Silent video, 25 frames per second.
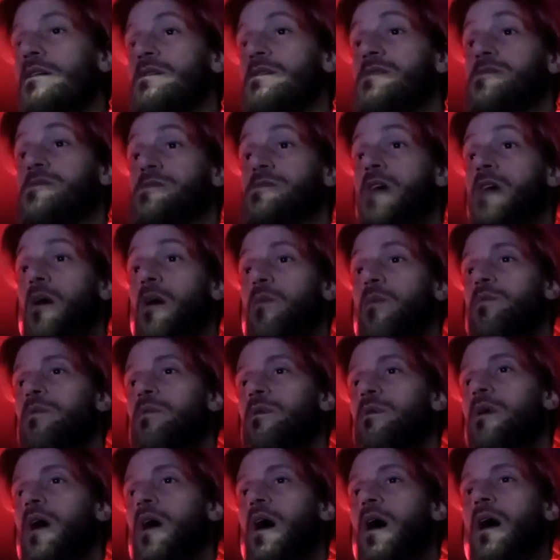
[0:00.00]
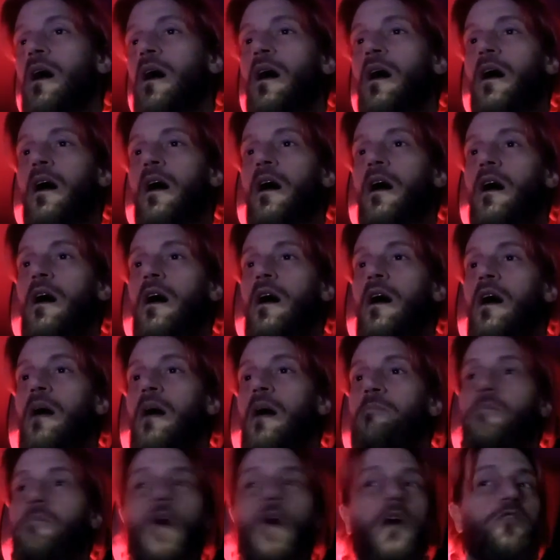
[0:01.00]
So
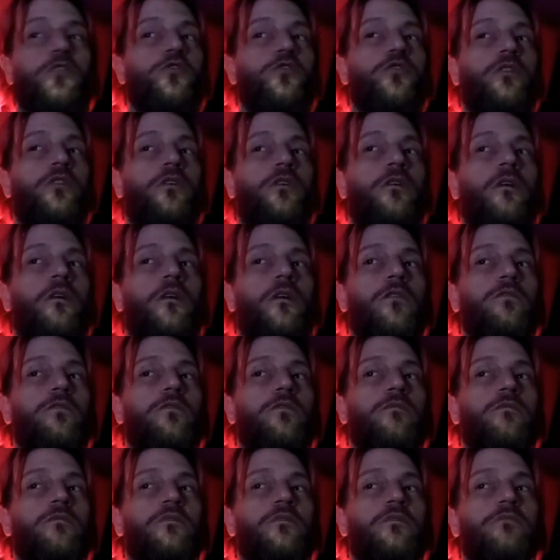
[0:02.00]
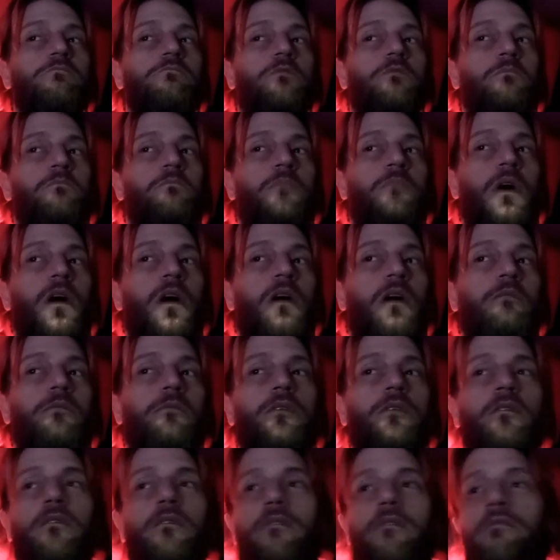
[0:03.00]
I'm not sure on charisma,
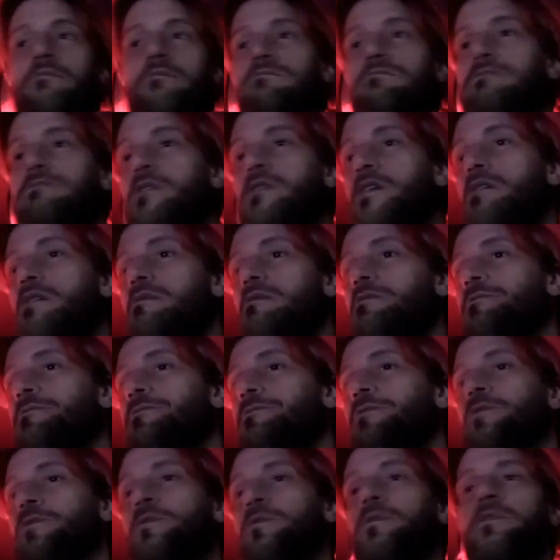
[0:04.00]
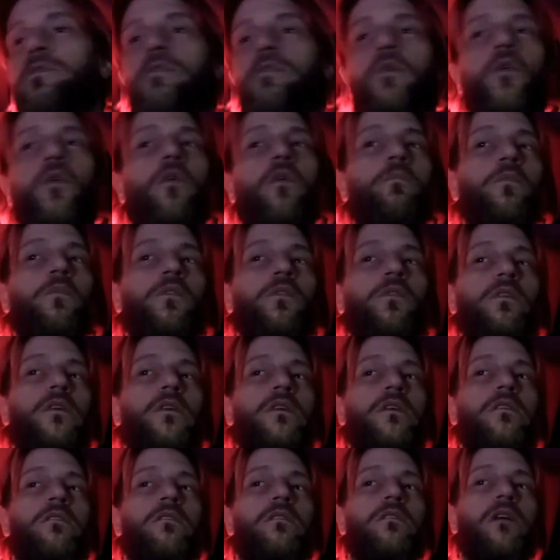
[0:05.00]
maybe a 3 or 4.
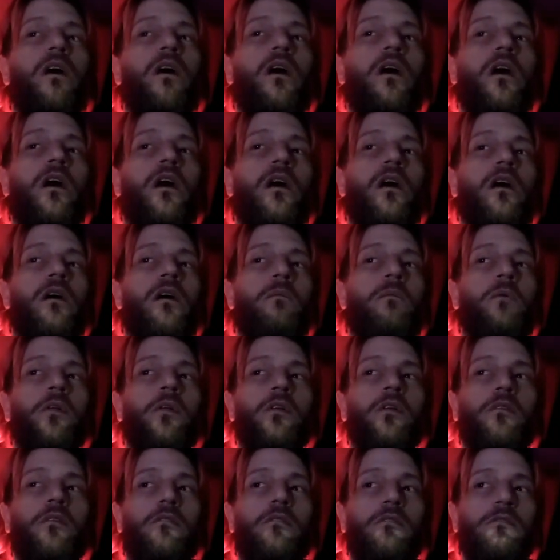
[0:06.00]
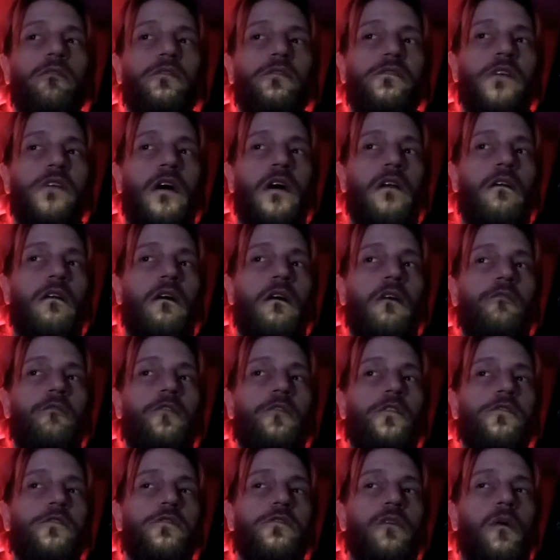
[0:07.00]
Normally I am a little
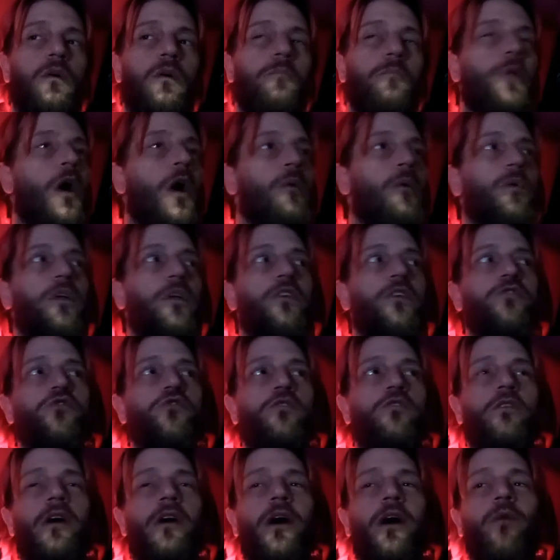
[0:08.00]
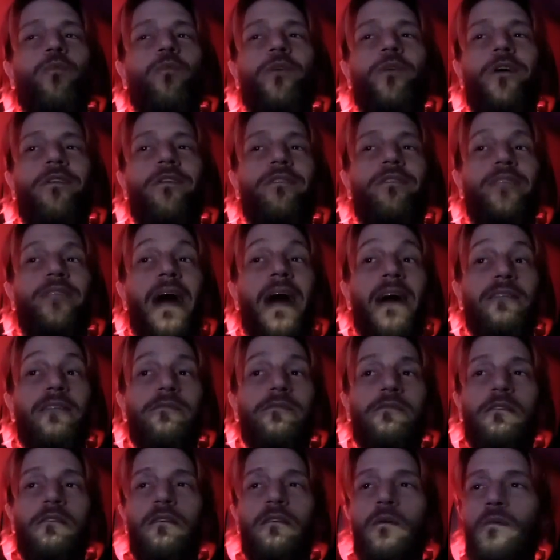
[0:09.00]
standoffish, so I'm not really sure how well that's
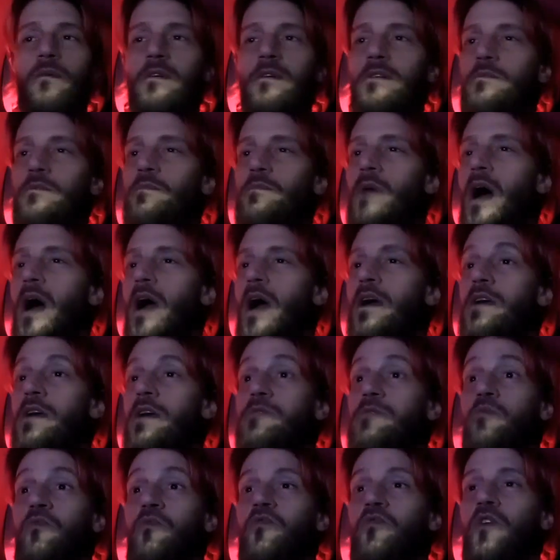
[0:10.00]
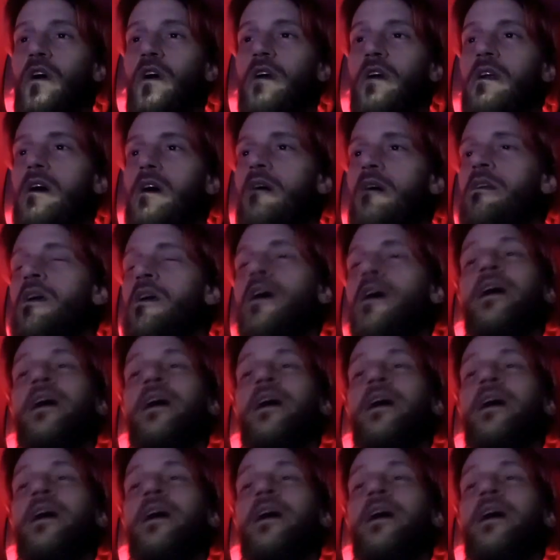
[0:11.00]
gonna work. I guess we'll find out.